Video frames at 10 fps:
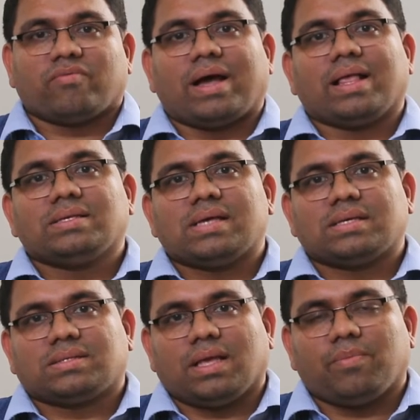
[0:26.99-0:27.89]
Pharynx
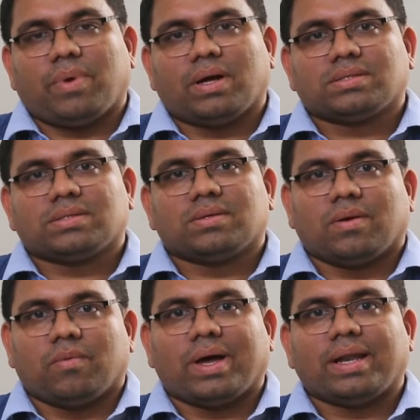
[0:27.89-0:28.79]
has three parts.
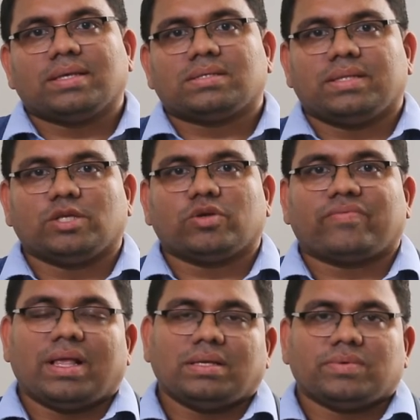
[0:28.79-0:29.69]
One is
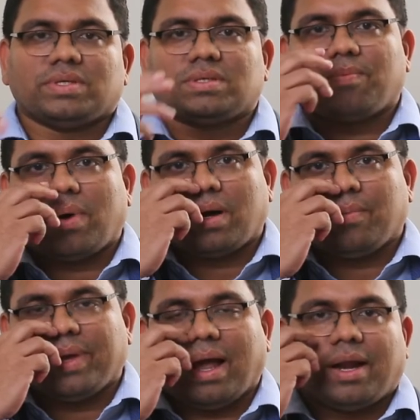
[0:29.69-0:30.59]
nasopharynx, which is the
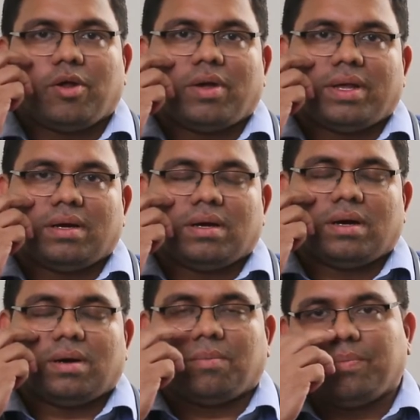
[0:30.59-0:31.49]
part behind your ear,
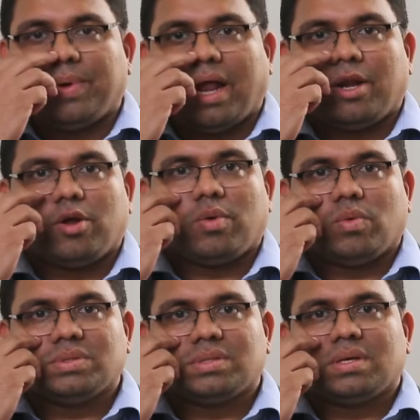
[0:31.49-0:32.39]
behind your
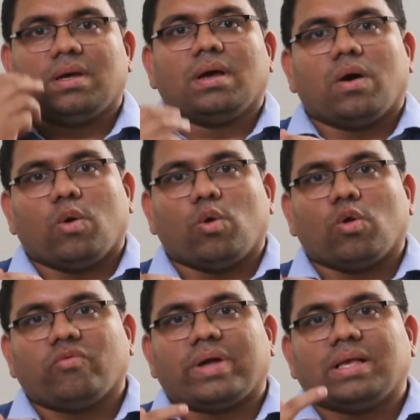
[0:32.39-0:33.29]
nose.
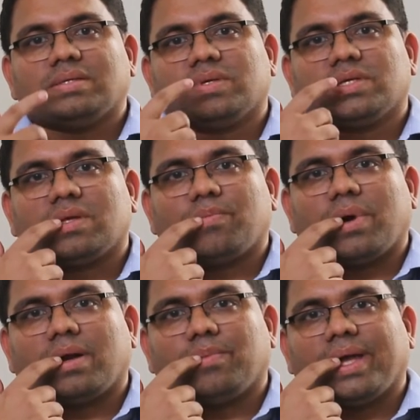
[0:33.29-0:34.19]
Oropharynx, which is the
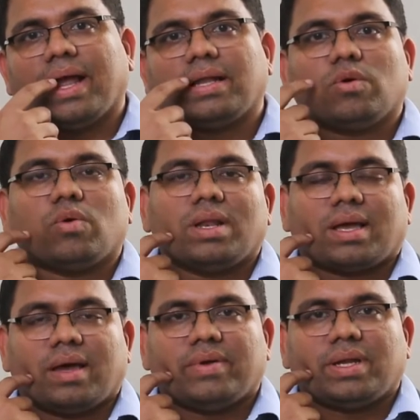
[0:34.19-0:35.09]
part behind the oral
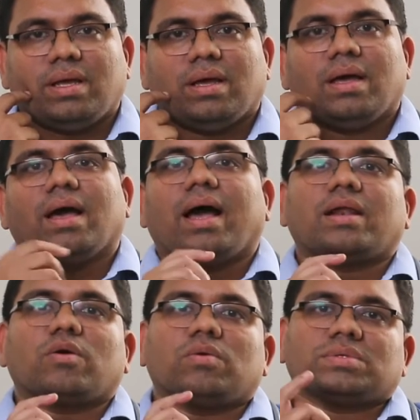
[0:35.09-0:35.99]
cavity.
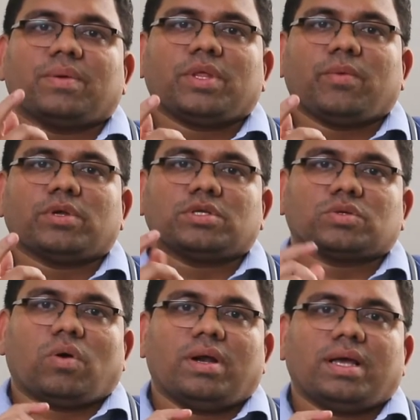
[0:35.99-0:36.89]
And something which
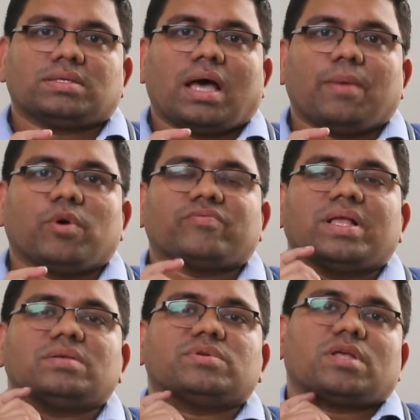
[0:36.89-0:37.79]
is called as
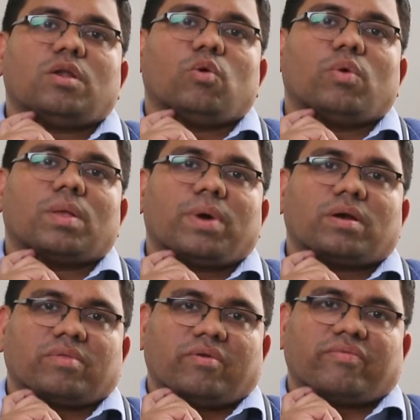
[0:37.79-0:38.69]
hypopharynx, which is the lower
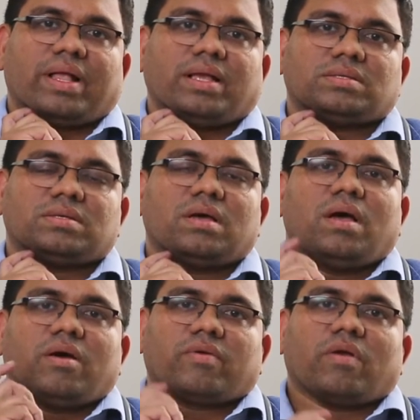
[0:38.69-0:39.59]
part of the pharynx,
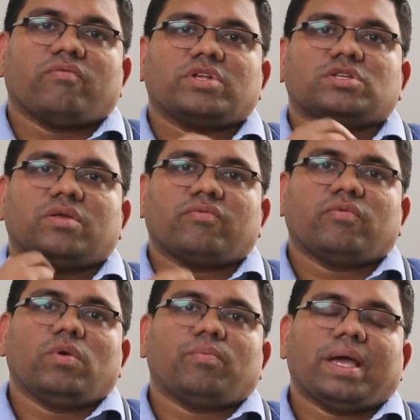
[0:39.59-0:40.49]
from which the
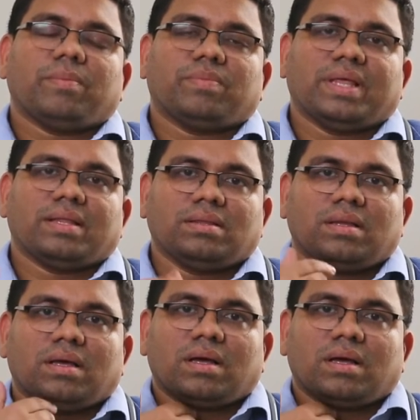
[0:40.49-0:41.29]
food pipe then